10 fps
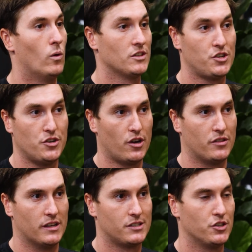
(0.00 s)
Once you know
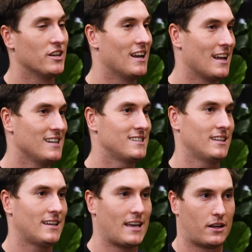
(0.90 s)
this, you can
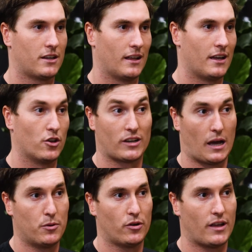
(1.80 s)
easily calculate your
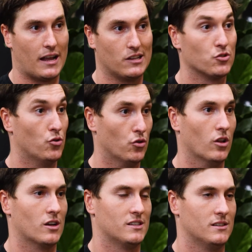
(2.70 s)
capital gains or
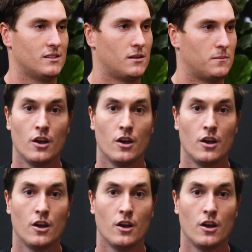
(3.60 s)
losses.